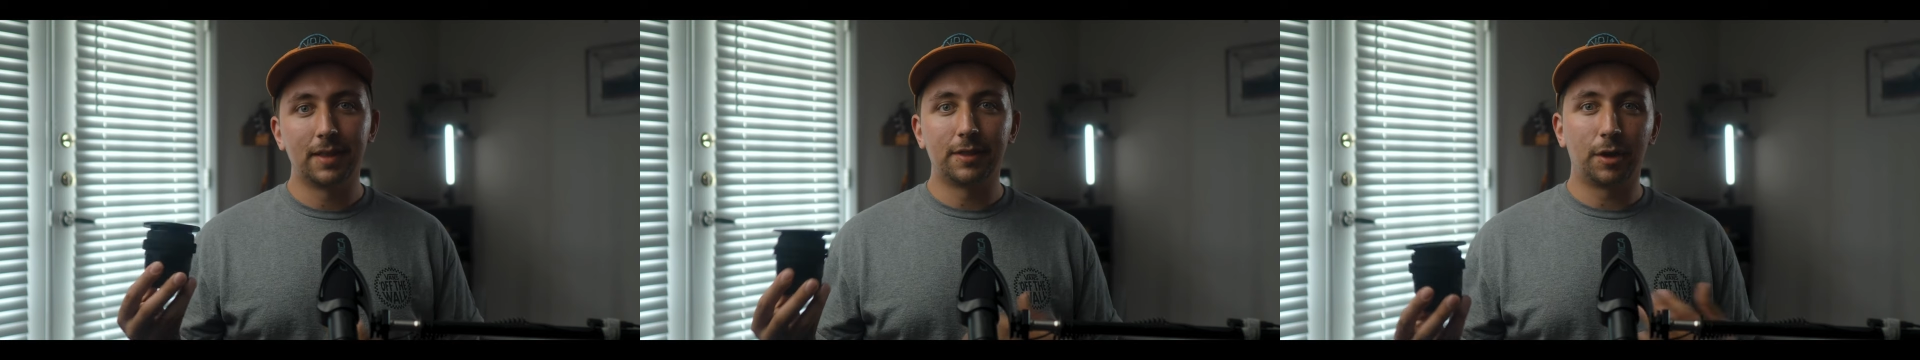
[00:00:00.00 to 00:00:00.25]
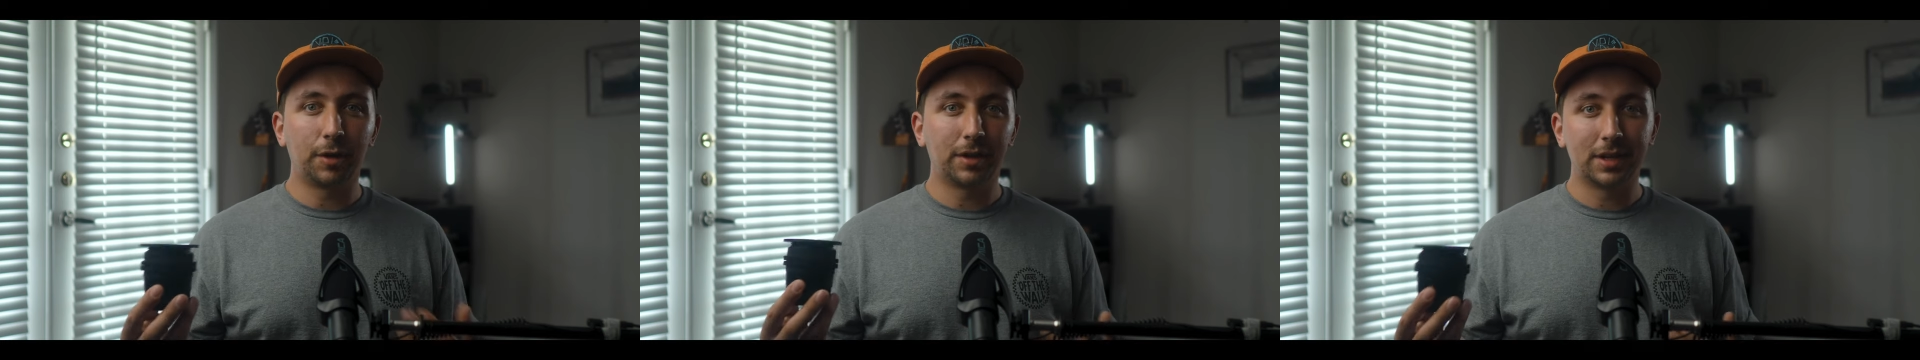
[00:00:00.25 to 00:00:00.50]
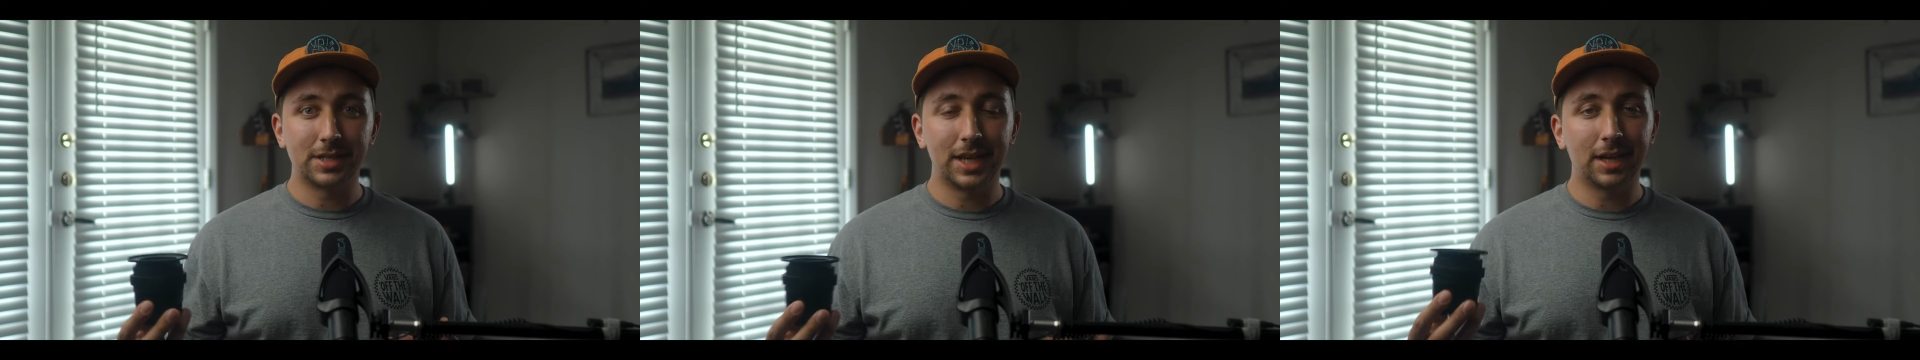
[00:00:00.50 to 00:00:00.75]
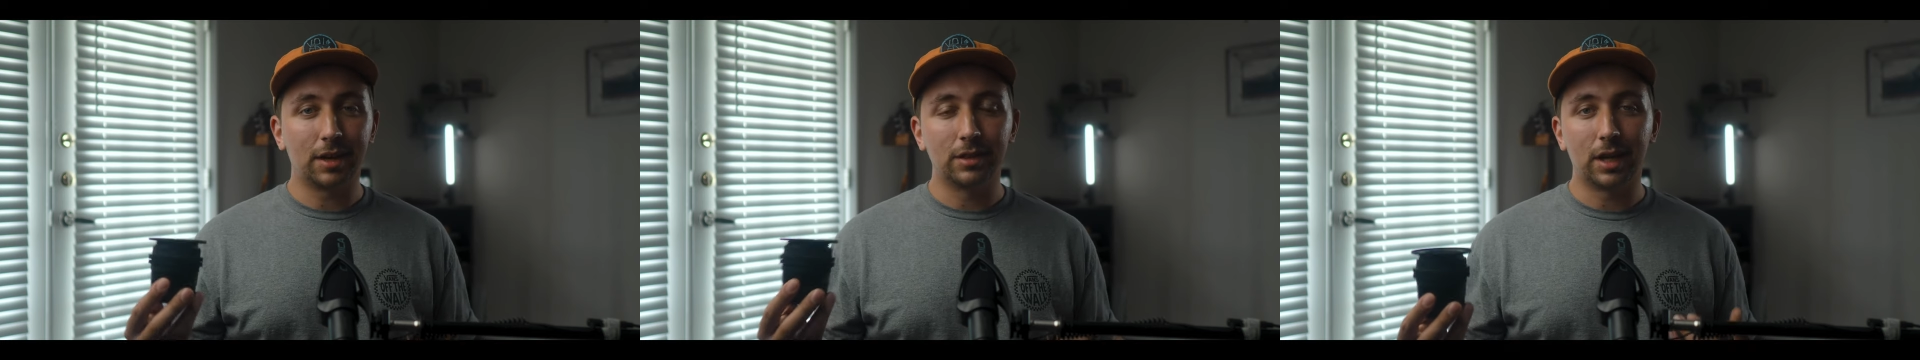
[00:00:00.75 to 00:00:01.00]
that aren't gonna
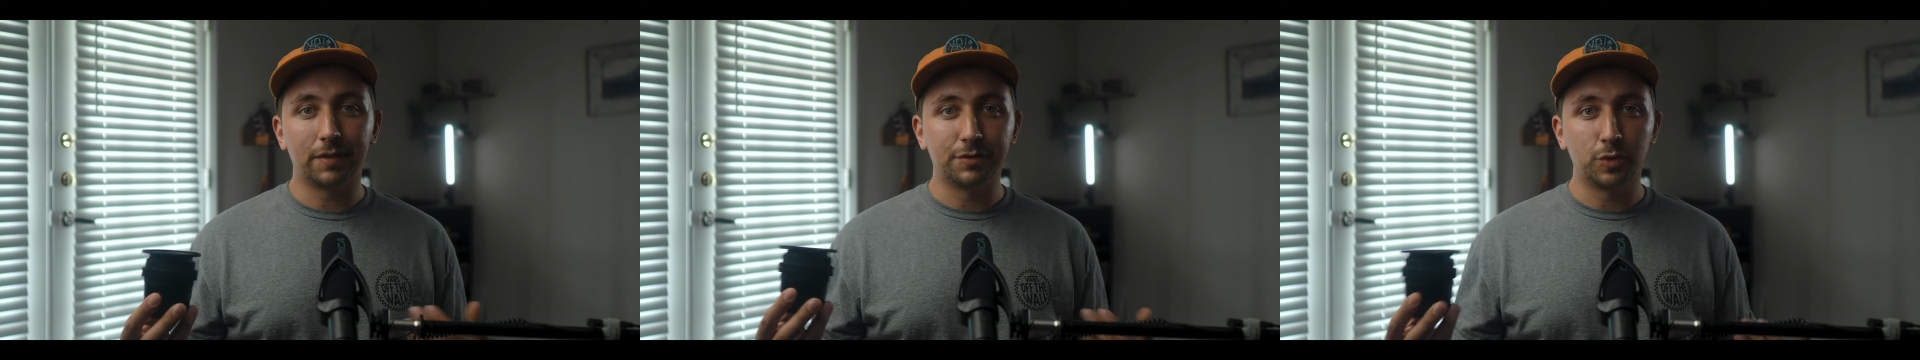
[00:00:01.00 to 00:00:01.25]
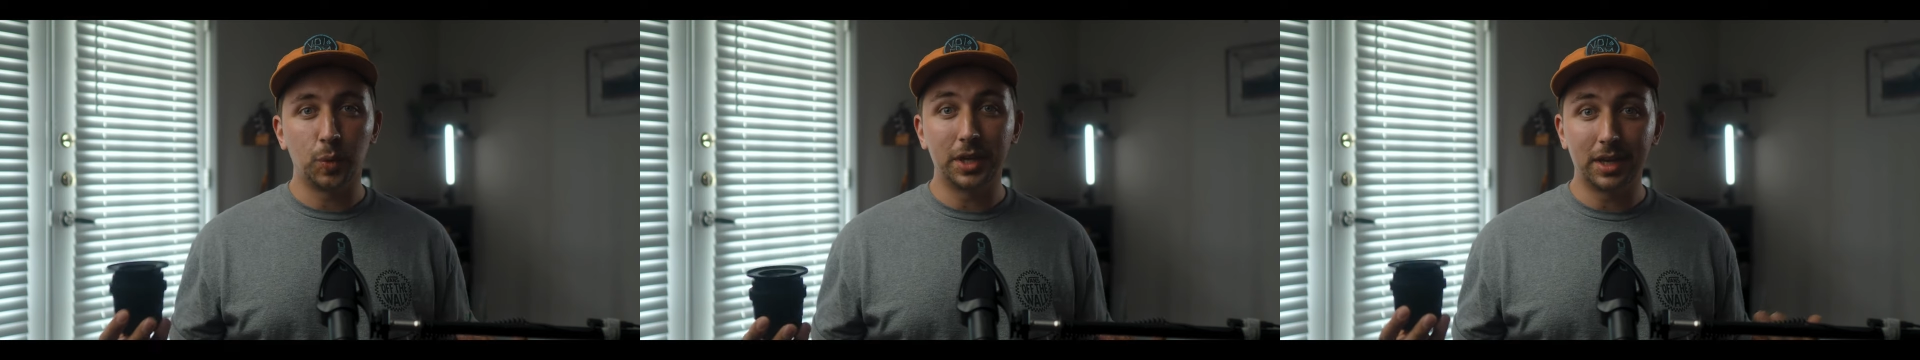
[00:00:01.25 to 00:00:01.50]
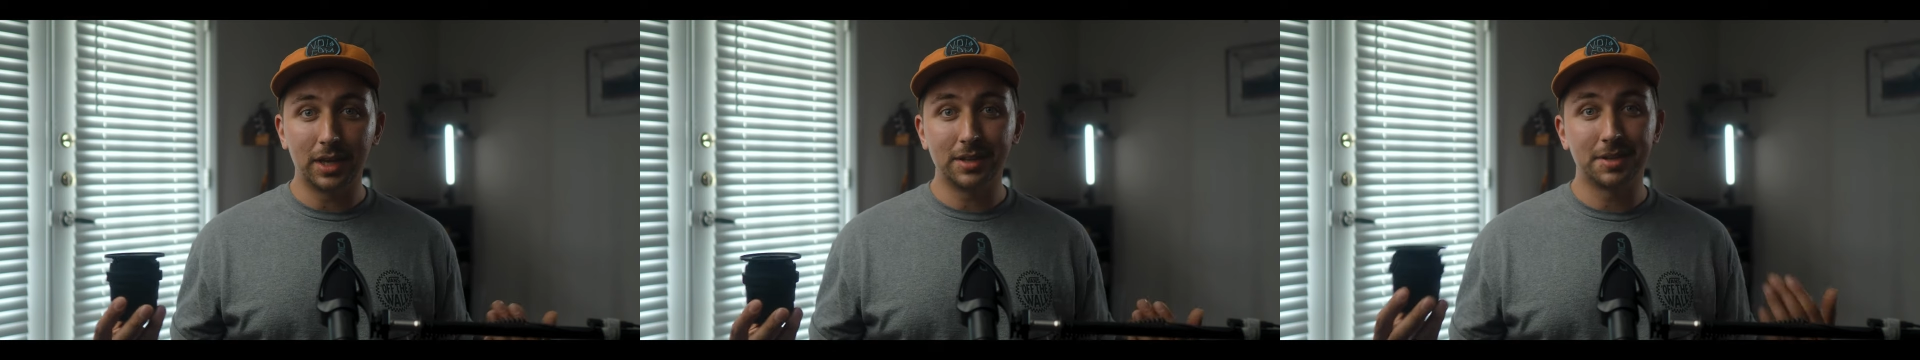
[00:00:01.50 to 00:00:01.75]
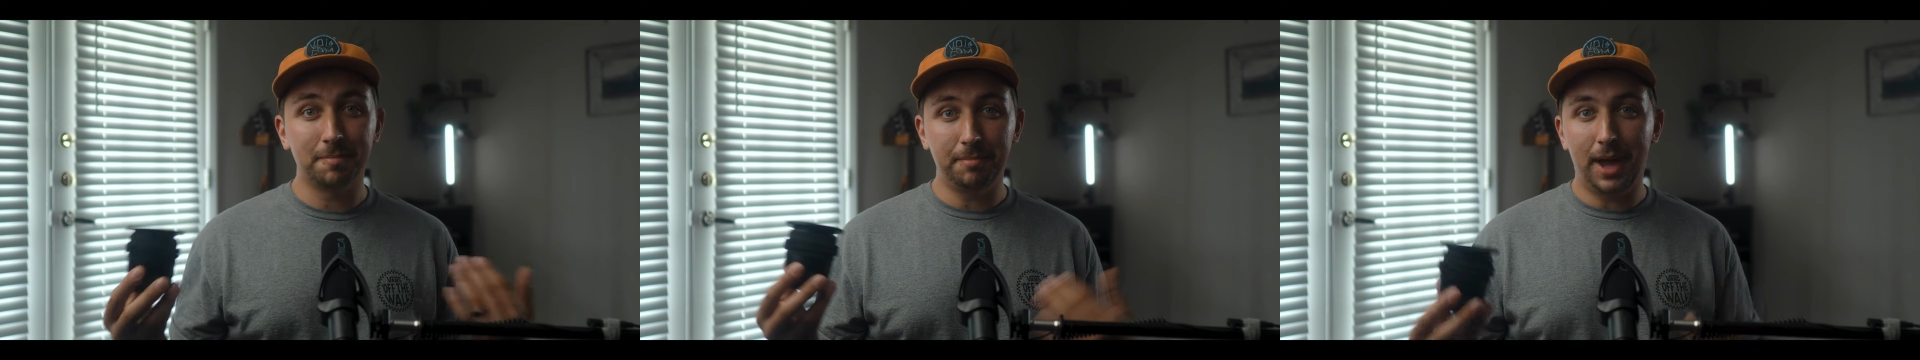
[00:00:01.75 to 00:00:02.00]
take a lot of tweaking
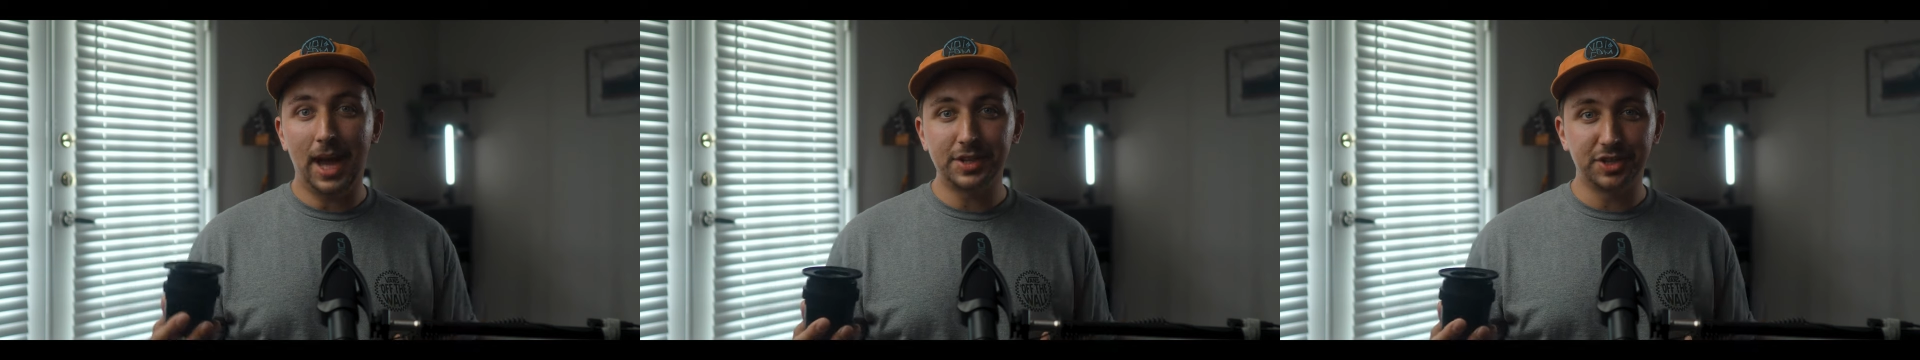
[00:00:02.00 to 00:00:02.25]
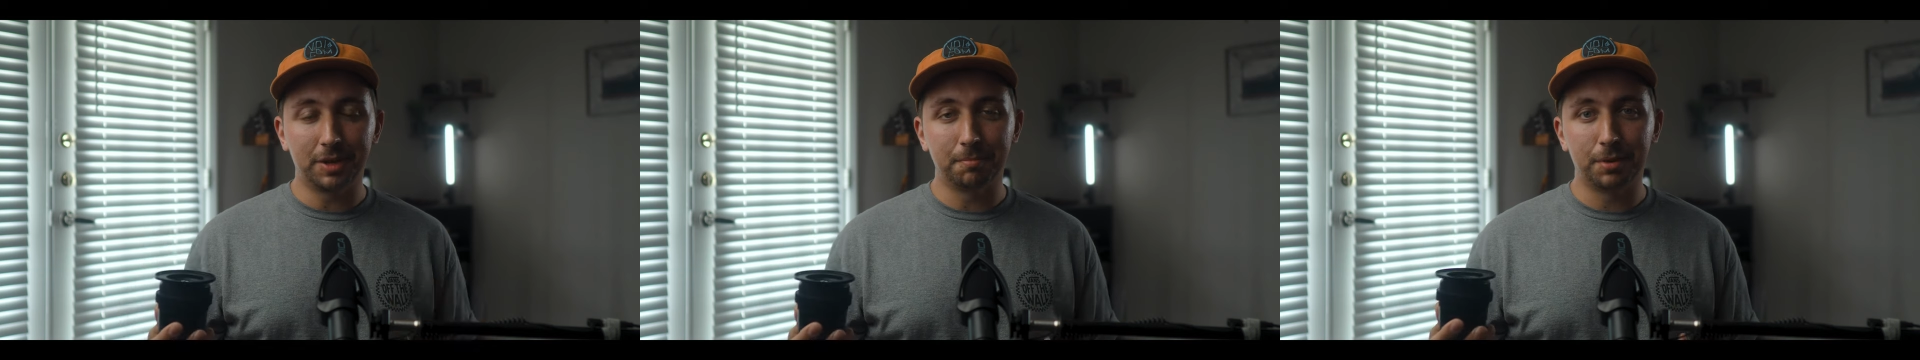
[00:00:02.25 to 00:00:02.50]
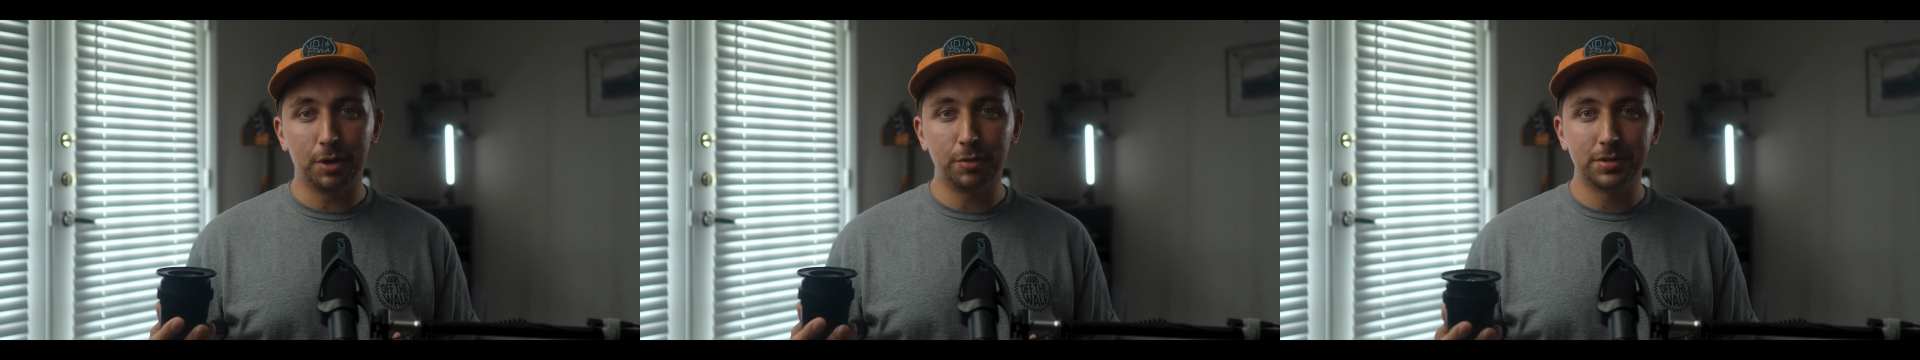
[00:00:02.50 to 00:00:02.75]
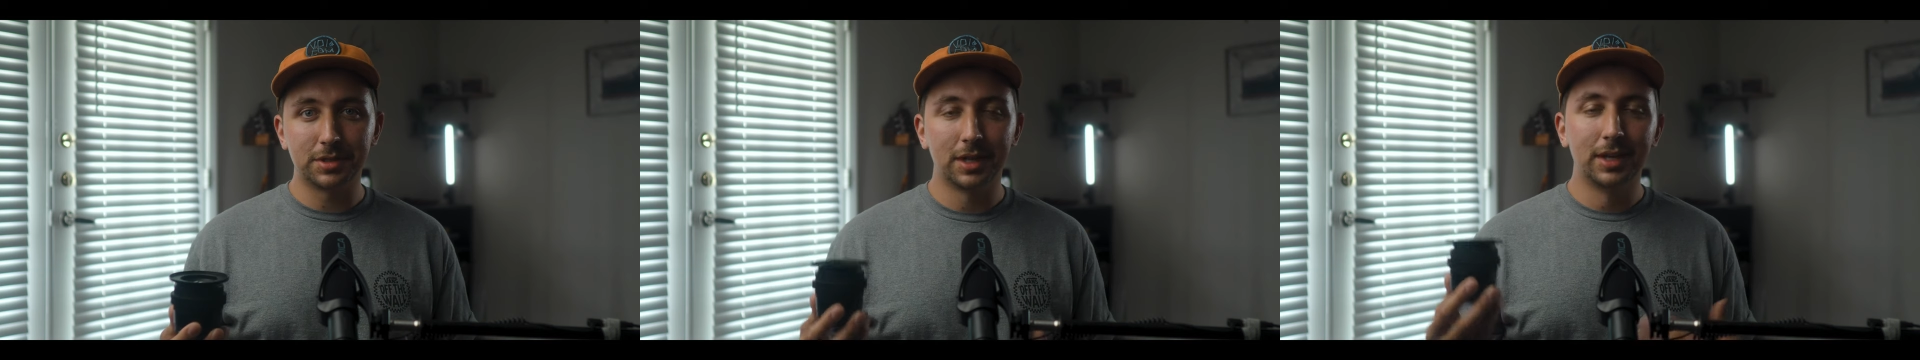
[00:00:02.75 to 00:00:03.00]
to match in
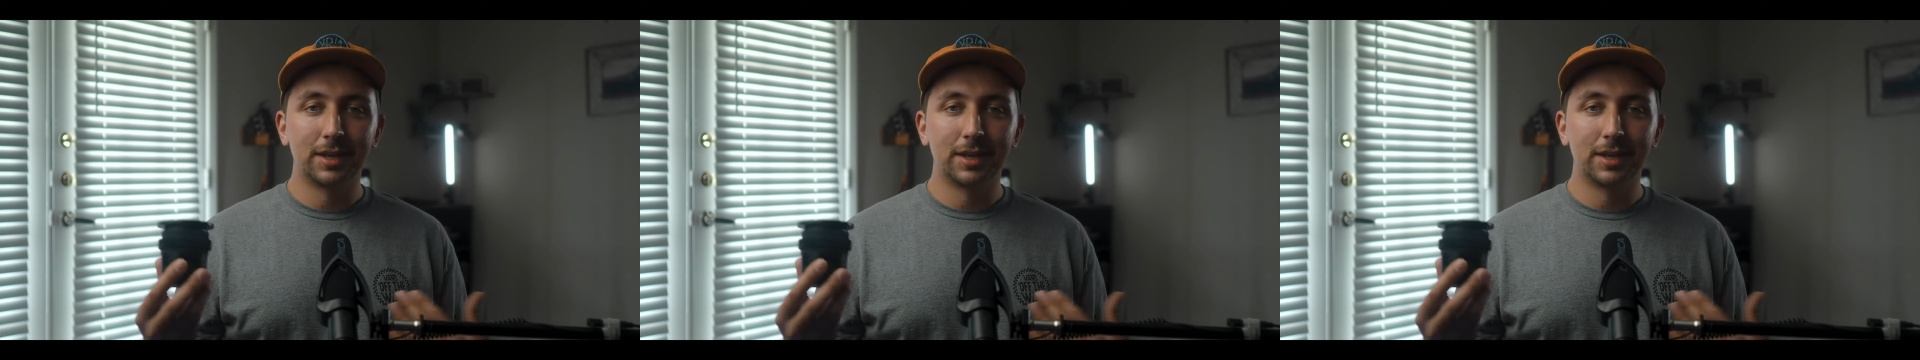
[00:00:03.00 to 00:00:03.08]
post